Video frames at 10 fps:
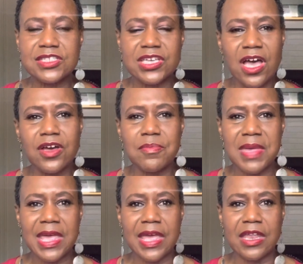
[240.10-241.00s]
young
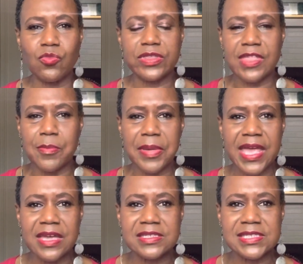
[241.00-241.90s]
men with their
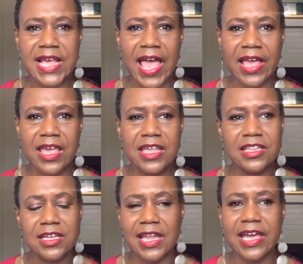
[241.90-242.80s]
pants sagging,
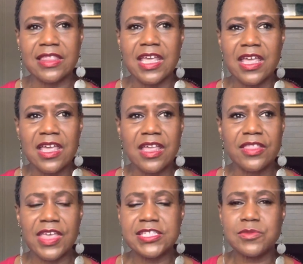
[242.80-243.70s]
look like
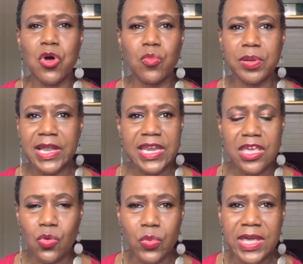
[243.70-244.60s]
they smoke
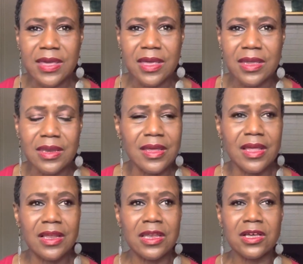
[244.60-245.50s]
plenty of weed,
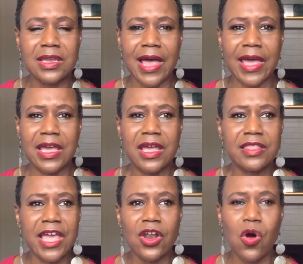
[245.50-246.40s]
look like
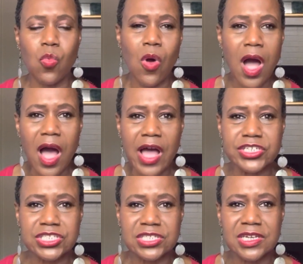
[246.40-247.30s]
they don't
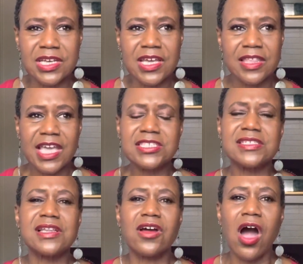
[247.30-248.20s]
wash. They
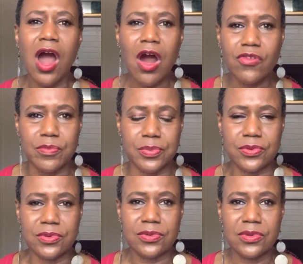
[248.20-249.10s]
just look horrible.